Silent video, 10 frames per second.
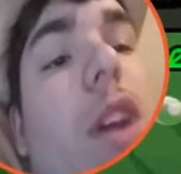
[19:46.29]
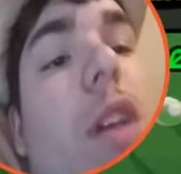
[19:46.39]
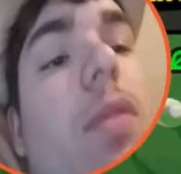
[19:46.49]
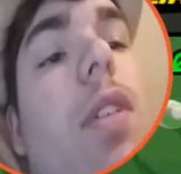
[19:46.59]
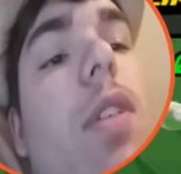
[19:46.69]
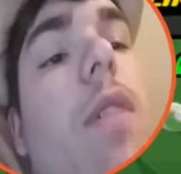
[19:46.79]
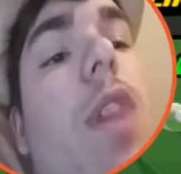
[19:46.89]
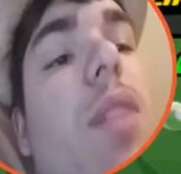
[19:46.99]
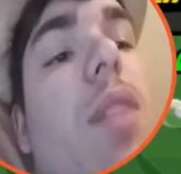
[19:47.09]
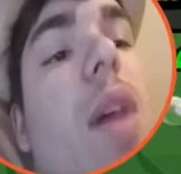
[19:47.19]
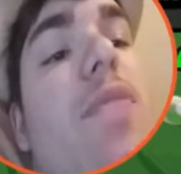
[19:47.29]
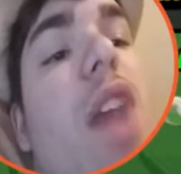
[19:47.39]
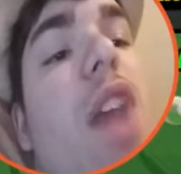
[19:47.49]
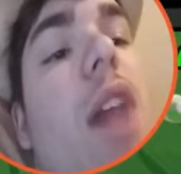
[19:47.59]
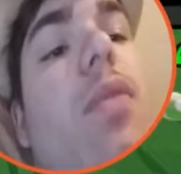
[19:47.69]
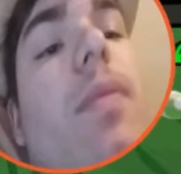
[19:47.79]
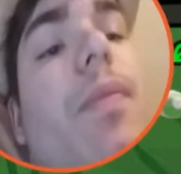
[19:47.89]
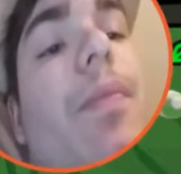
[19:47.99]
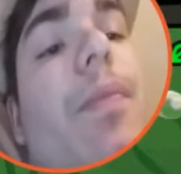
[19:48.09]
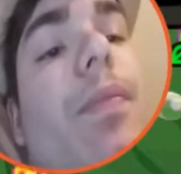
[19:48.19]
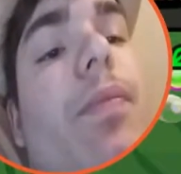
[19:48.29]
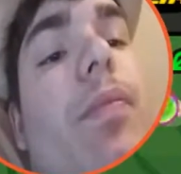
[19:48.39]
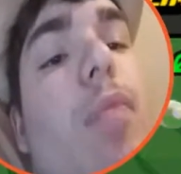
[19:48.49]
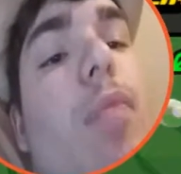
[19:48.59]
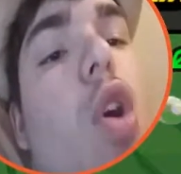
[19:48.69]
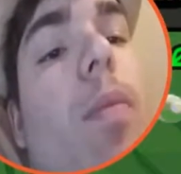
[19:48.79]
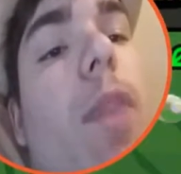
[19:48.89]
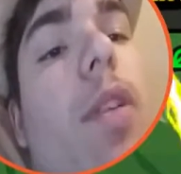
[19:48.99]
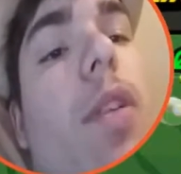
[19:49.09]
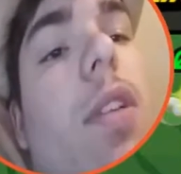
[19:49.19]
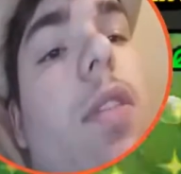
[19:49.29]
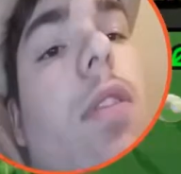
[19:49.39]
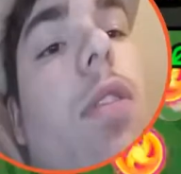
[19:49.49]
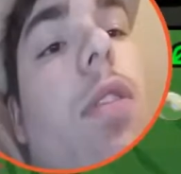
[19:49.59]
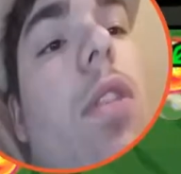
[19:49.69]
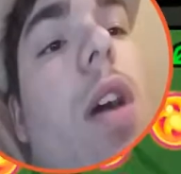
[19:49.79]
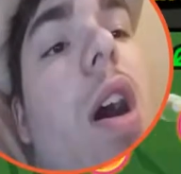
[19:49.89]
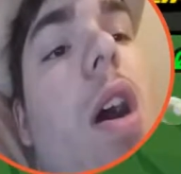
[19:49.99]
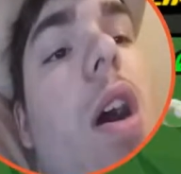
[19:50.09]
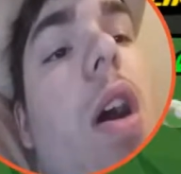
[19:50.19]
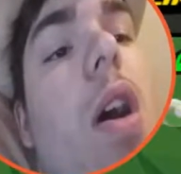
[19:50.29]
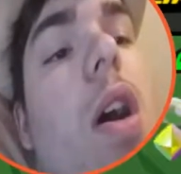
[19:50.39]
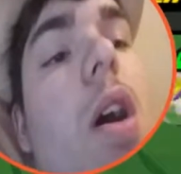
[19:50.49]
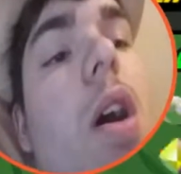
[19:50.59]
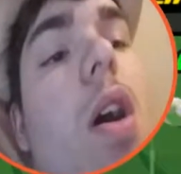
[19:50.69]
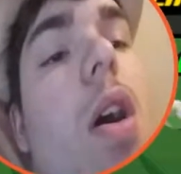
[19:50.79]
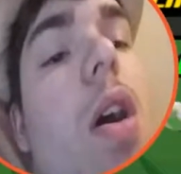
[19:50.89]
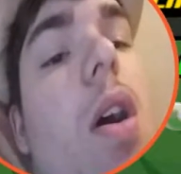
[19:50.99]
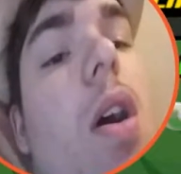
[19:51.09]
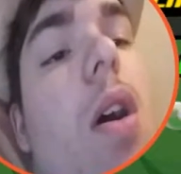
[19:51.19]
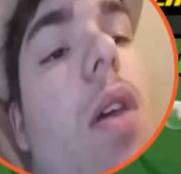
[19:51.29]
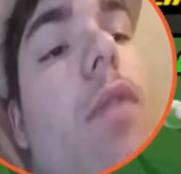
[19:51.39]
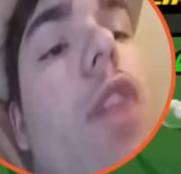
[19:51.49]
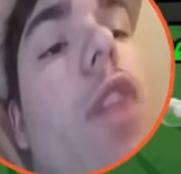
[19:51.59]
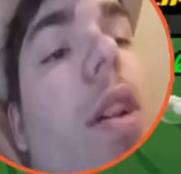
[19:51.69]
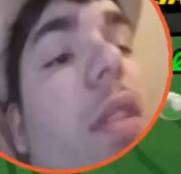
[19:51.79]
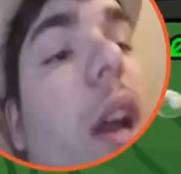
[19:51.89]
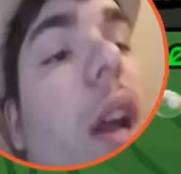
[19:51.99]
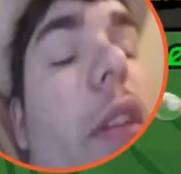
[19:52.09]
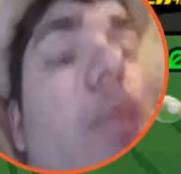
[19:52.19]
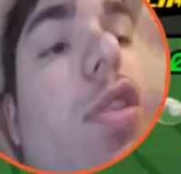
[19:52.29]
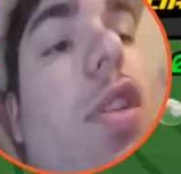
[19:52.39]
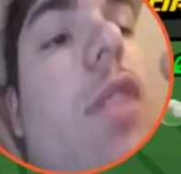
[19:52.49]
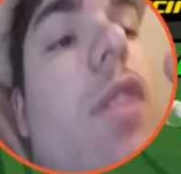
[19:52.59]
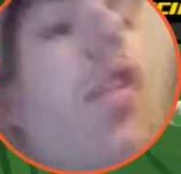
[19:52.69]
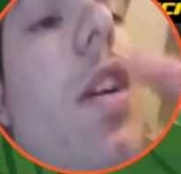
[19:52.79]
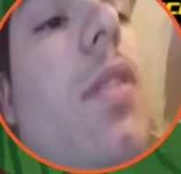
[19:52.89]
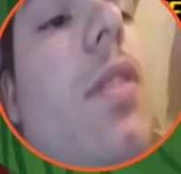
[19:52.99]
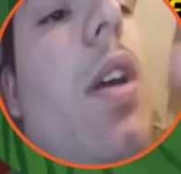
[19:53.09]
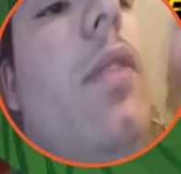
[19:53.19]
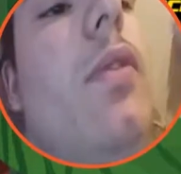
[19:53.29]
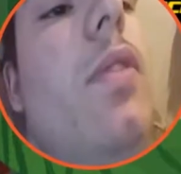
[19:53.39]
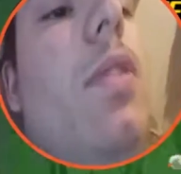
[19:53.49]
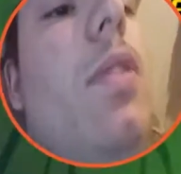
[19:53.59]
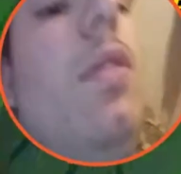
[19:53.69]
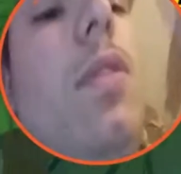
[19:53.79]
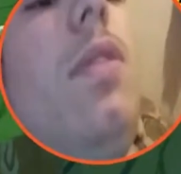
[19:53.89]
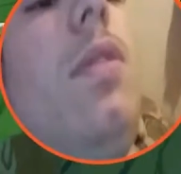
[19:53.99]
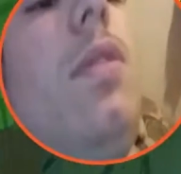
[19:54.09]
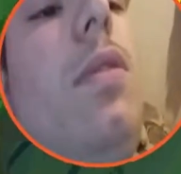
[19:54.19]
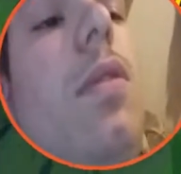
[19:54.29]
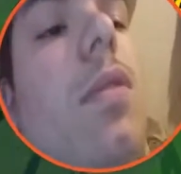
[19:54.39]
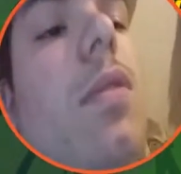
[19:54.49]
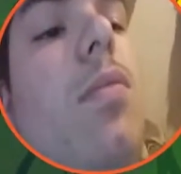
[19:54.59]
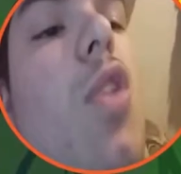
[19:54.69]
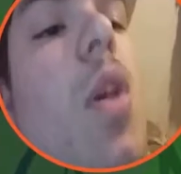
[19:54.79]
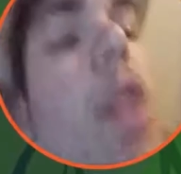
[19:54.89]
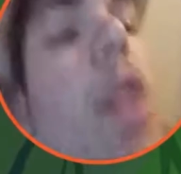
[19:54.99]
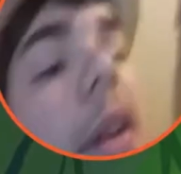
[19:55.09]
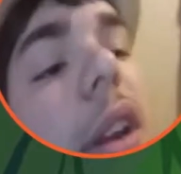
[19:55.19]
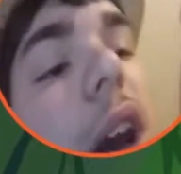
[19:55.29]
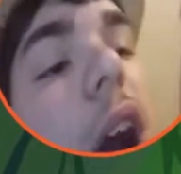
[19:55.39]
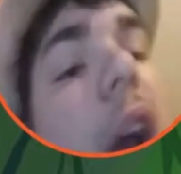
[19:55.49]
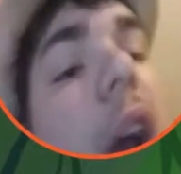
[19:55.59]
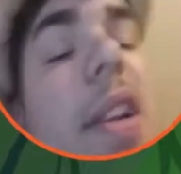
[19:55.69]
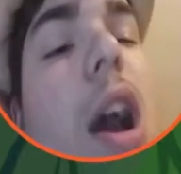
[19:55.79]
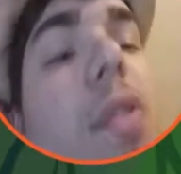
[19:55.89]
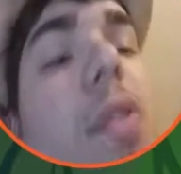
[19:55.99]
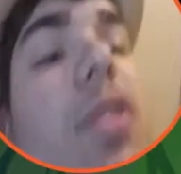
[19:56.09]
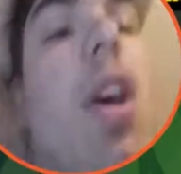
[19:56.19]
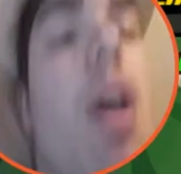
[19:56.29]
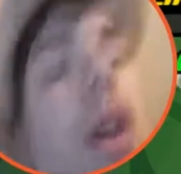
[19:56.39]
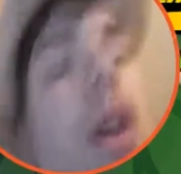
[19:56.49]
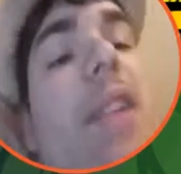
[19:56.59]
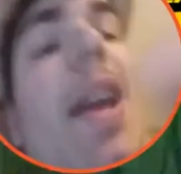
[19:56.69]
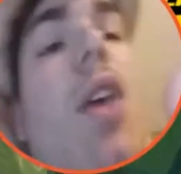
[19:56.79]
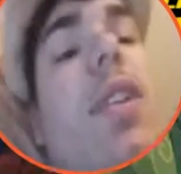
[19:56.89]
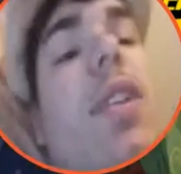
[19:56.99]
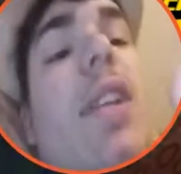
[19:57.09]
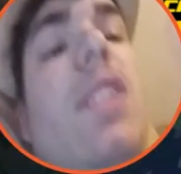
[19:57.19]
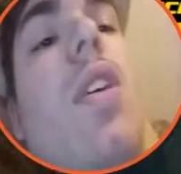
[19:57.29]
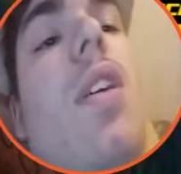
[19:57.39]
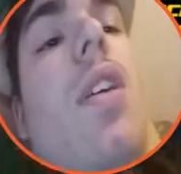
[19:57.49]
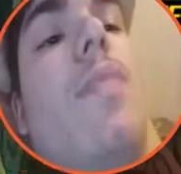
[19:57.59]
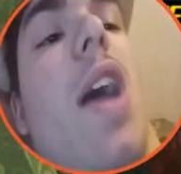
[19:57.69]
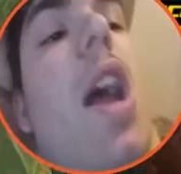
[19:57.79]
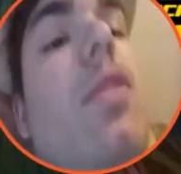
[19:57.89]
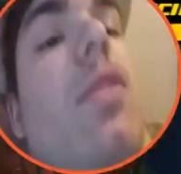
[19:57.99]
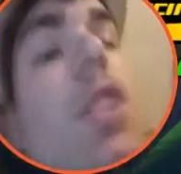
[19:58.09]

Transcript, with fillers: Fuck him up, Donald. Boom. There we. Oh, fuck life, bro. Fuck life. Boom. There we go. I nailed it though. I nailed it. That's all that matters.